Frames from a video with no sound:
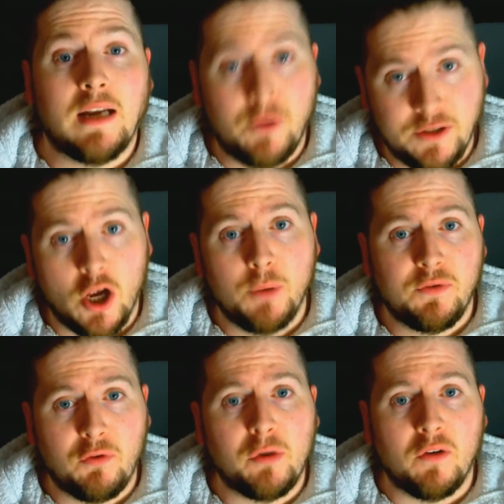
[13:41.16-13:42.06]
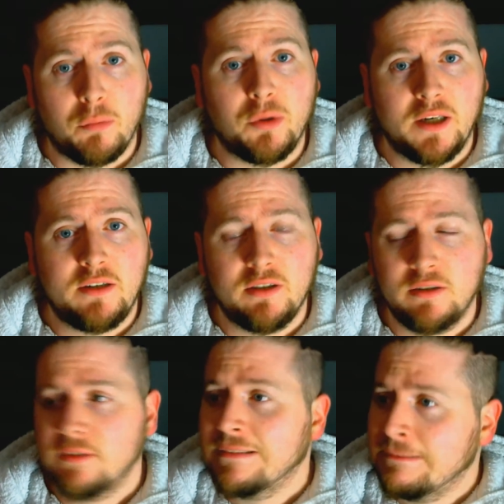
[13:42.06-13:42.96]
Now, in terms of a
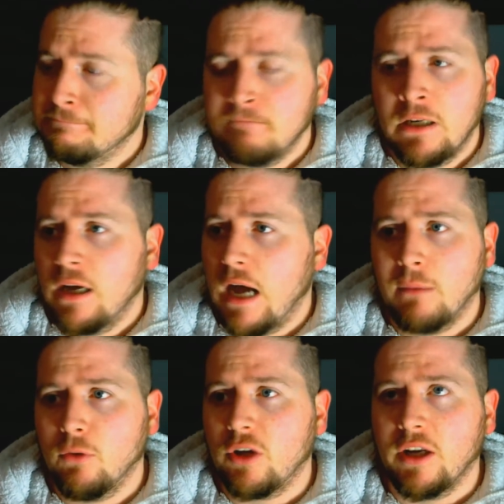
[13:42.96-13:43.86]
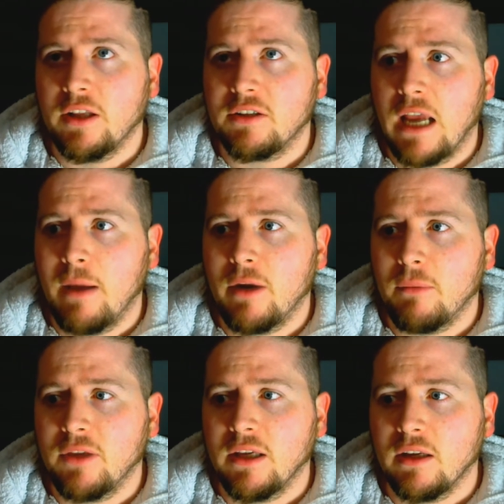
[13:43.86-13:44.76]
prediction, I'm looking at this game and
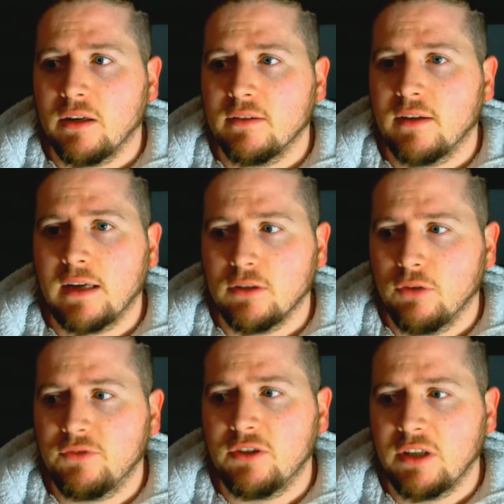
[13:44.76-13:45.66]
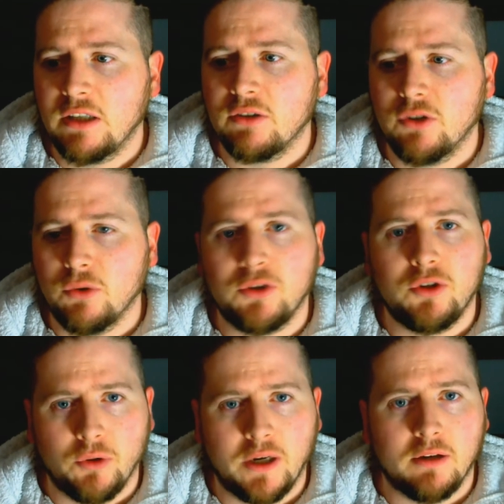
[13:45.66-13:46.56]
I'm thinking, I'd love to see us do a
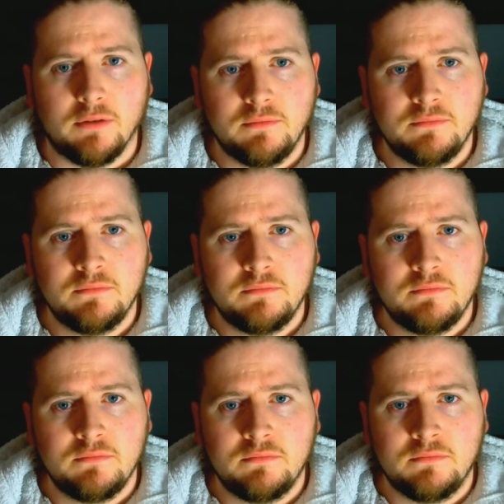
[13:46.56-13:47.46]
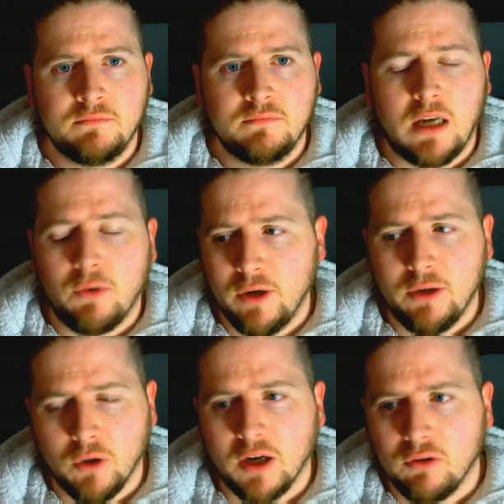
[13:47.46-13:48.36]
2-0. I
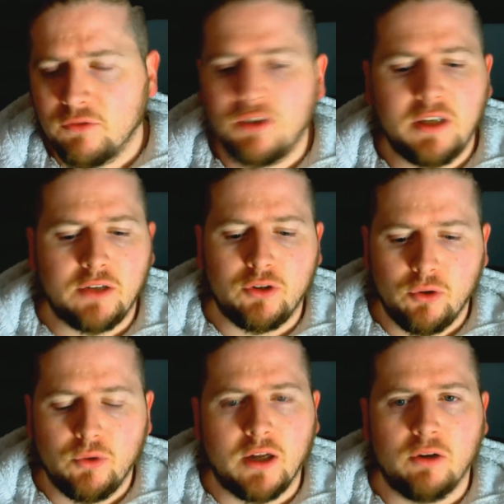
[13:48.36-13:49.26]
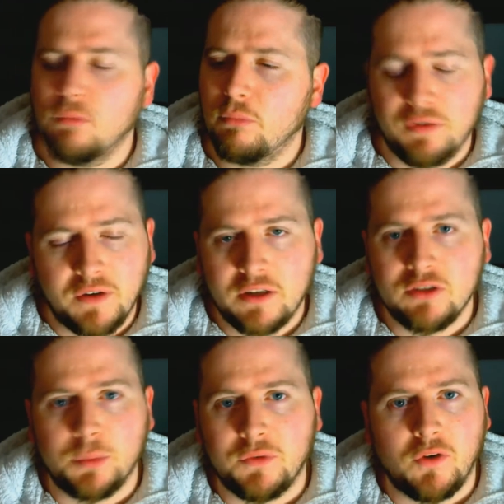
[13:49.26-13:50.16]
really would. I'd love to see a 2-0
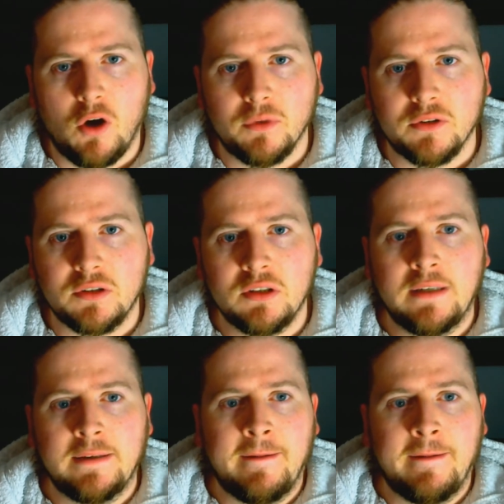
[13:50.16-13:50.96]
professional performance.